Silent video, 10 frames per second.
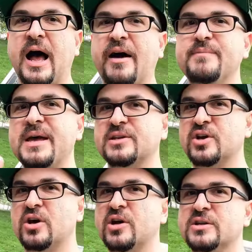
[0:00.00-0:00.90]
I've met and
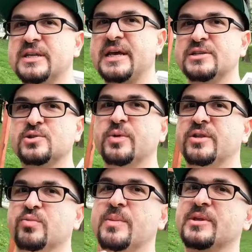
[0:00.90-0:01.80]
gone on dates
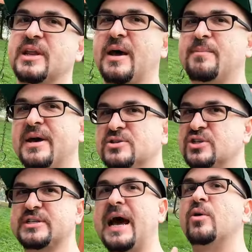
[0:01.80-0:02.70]
with women that I met
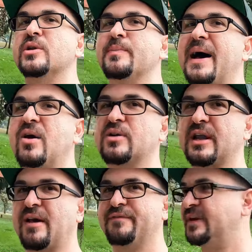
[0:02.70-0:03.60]
just out and about,
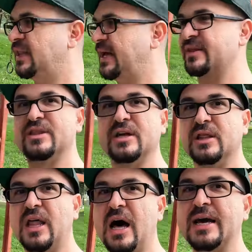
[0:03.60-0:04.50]
and I feel like the
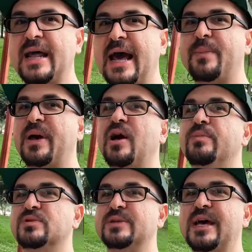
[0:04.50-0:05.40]
Line app
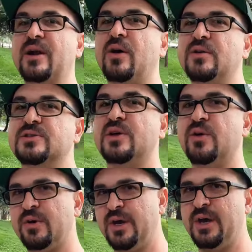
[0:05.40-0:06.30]
helps with that
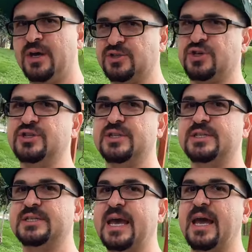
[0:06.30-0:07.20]
also, because you can
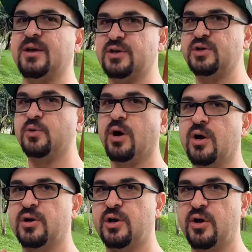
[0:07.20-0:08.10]
just scan a Q
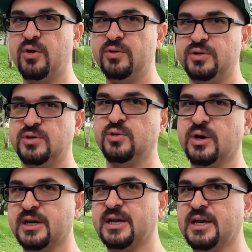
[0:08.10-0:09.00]
R code to
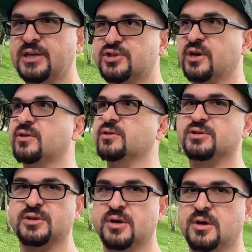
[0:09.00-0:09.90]
uh, get each
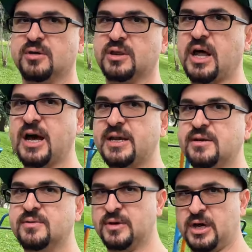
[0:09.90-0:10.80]
other's
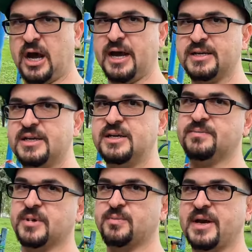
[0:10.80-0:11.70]
Line. I D
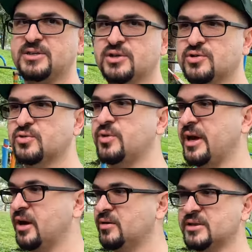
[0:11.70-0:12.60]
and message through
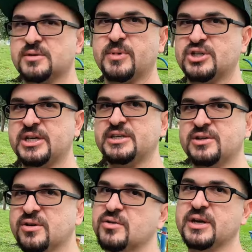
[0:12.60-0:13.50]
there. It's much
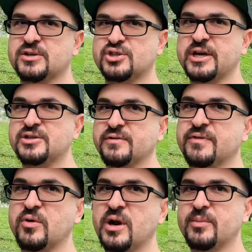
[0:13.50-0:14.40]
easier than exchanging
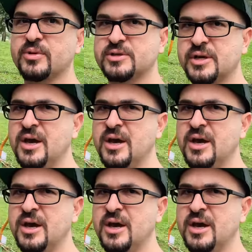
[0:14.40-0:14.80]
phone numbers.